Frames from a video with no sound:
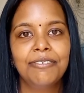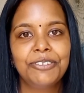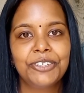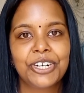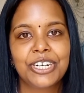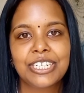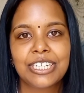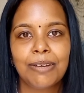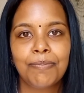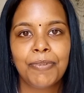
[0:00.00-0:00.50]

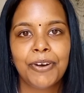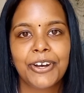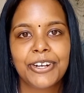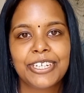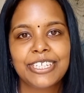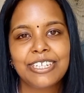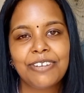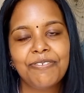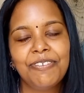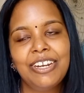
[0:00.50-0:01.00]
dress up parties.
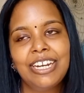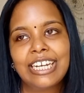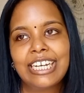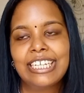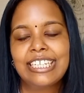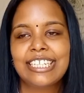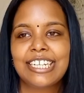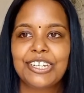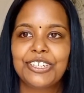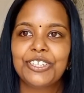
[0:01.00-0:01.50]
I feel like
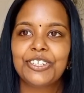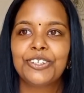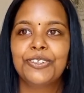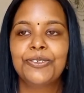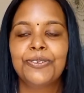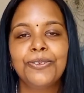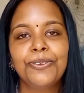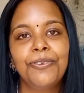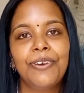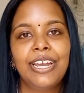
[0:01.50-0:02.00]
it's such a
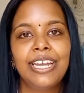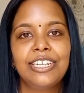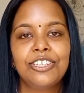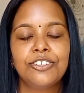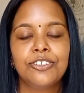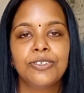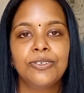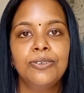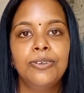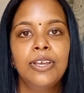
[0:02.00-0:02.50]
cool way
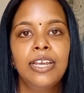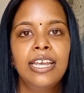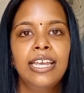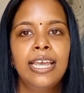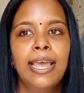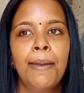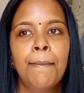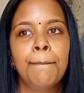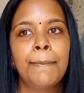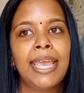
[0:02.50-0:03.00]
to
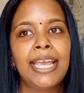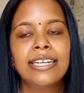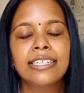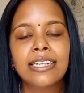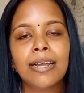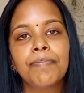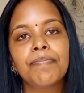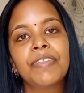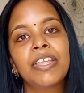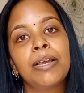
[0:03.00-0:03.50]
make
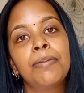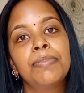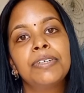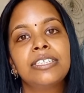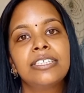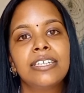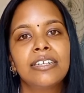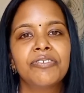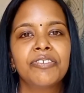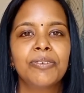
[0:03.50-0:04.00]
something a bit
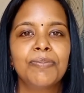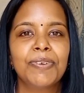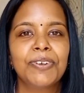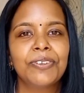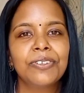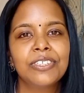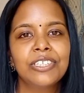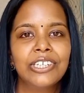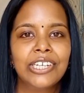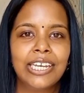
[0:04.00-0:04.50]
different, but
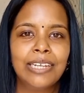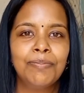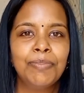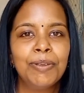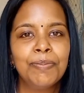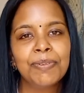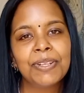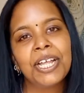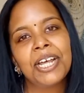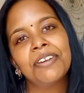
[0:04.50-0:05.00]
also get
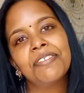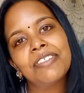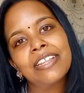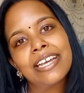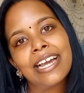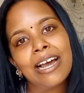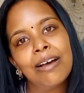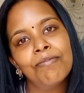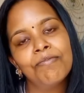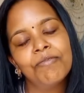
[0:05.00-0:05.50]
people out of their
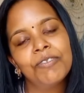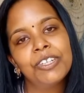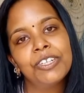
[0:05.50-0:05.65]
comfort